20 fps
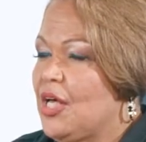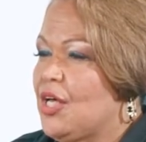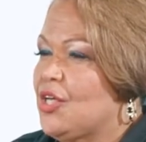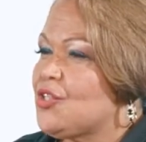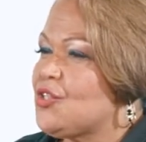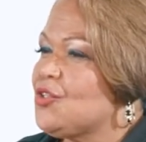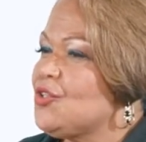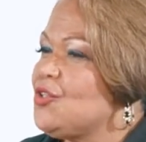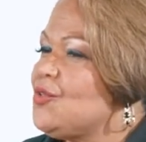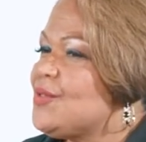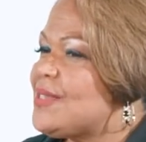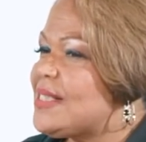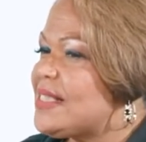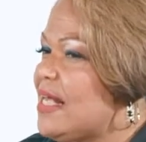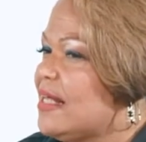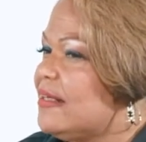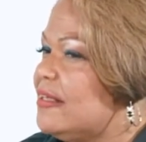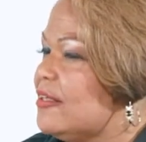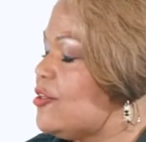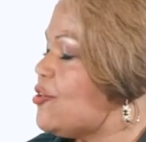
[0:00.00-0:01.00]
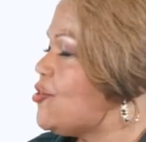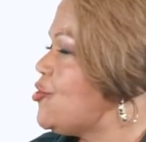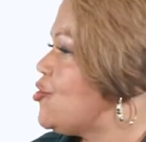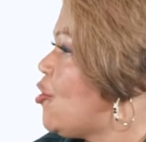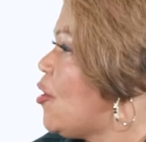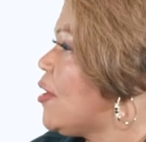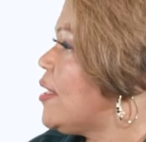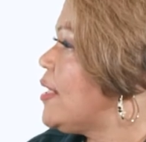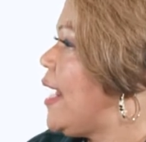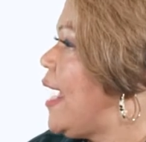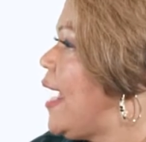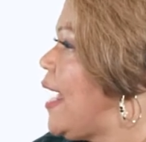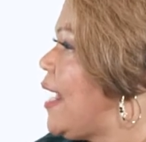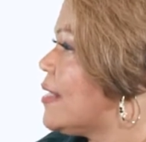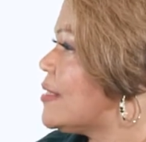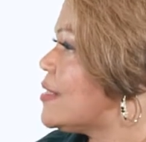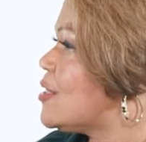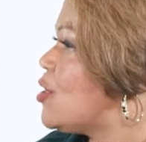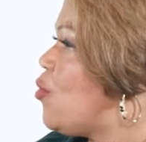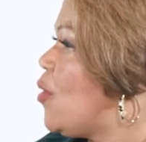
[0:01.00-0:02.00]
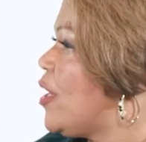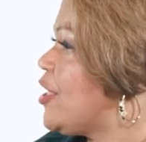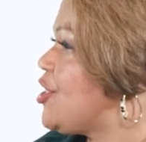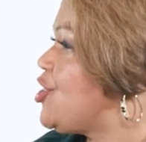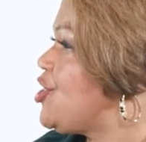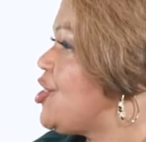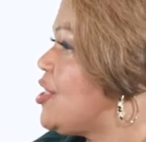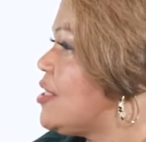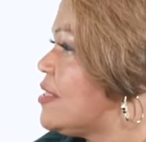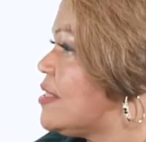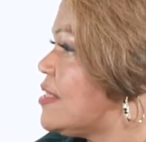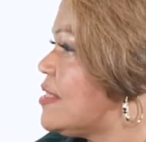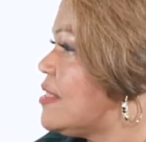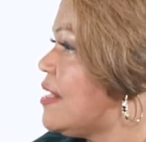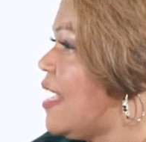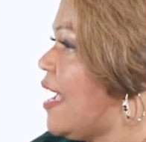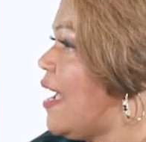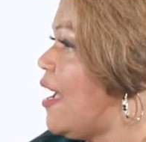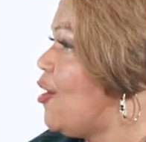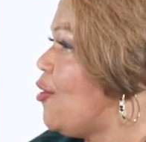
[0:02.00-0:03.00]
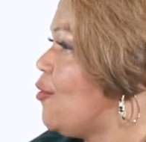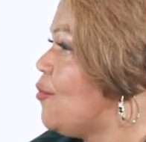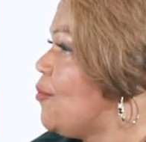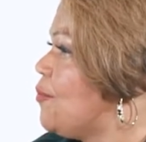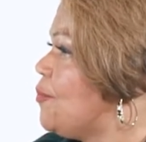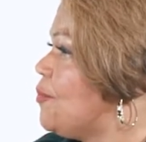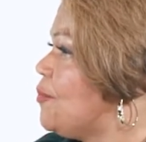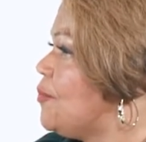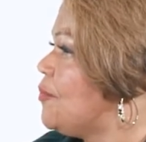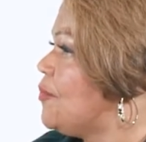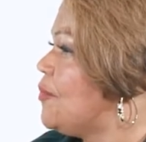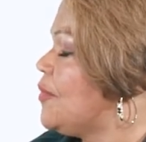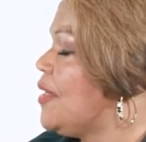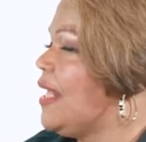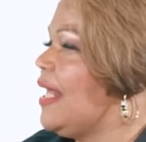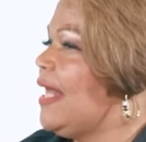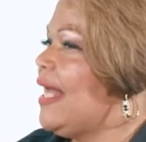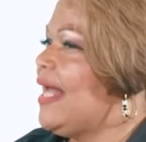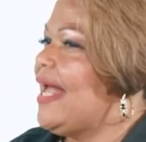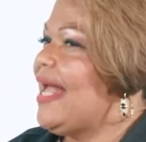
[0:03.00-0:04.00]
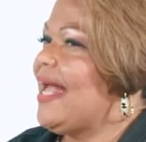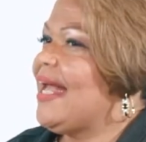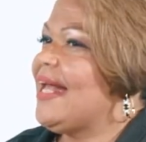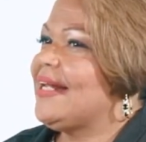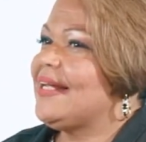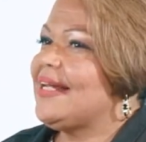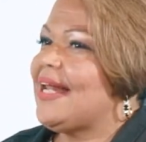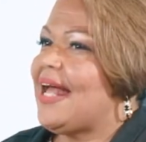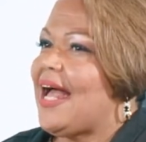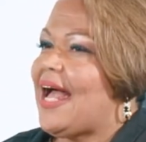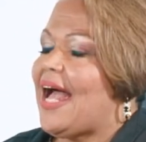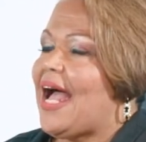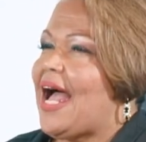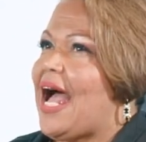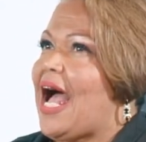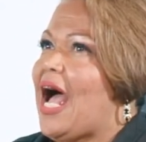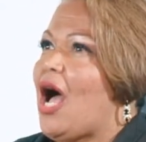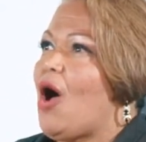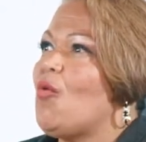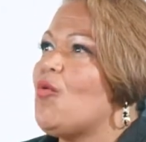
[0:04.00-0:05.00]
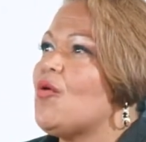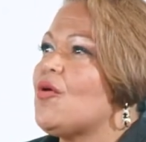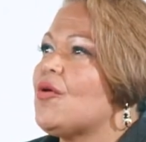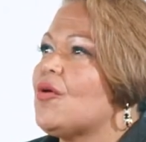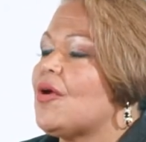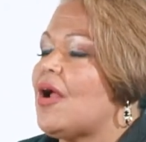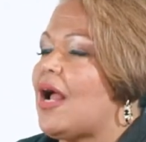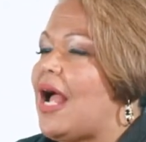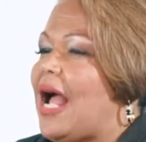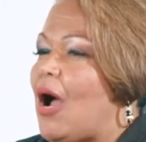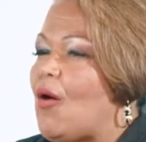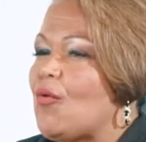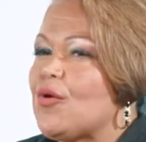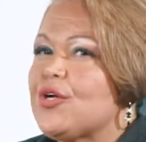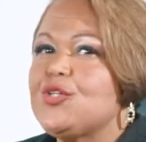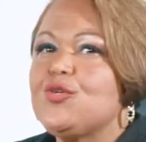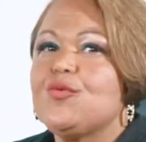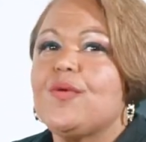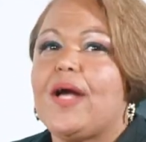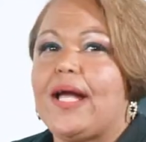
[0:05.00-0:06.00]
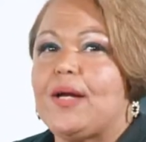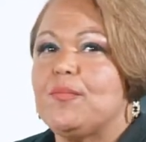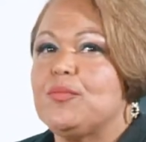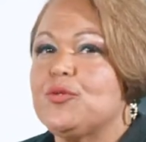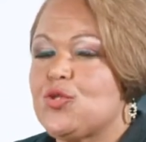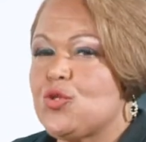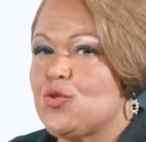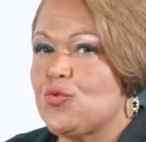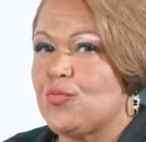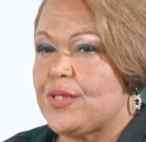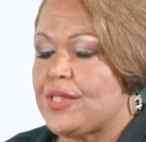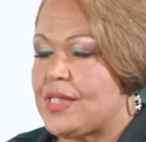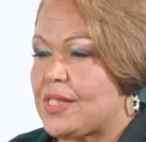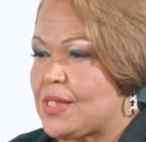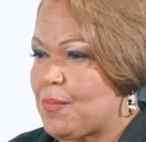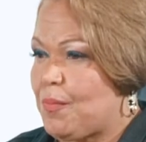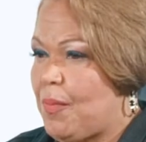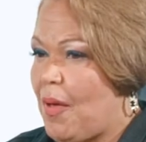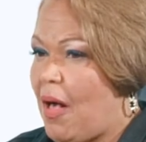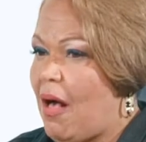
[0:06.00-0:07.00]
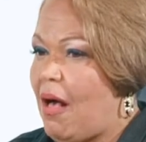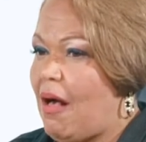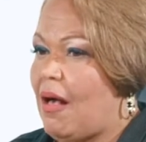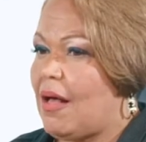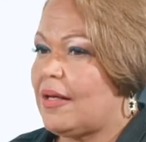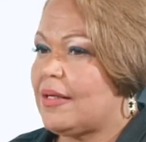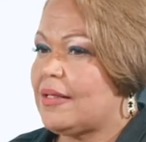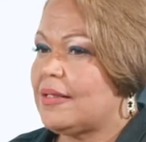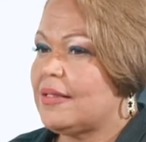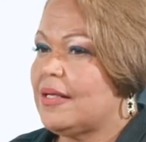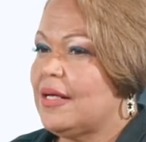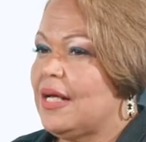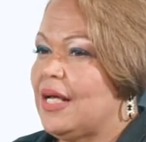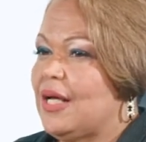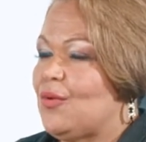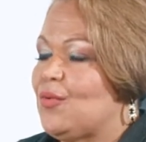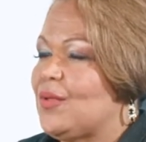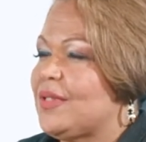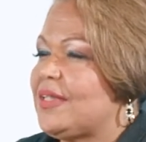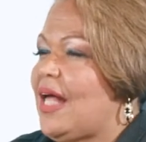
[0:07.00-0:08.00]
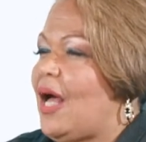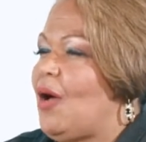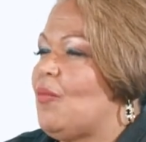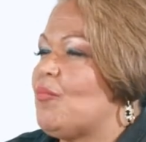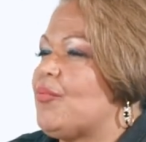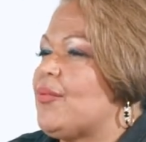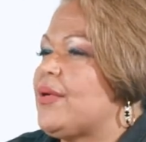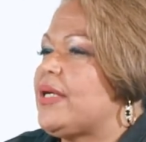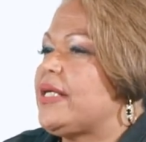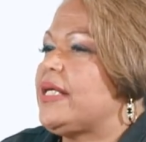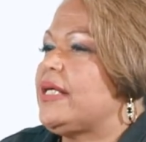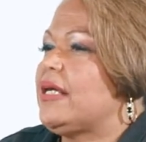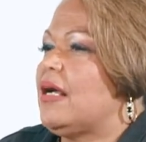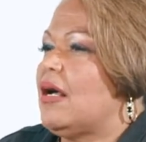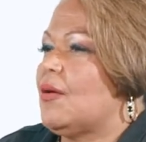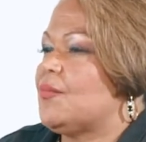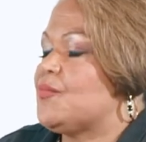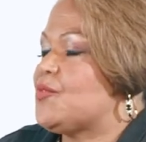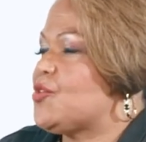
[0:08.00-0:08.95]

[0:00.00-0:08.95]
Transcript: So you said that they're starting to ask questions now, and how are how are you able to respond without bringing up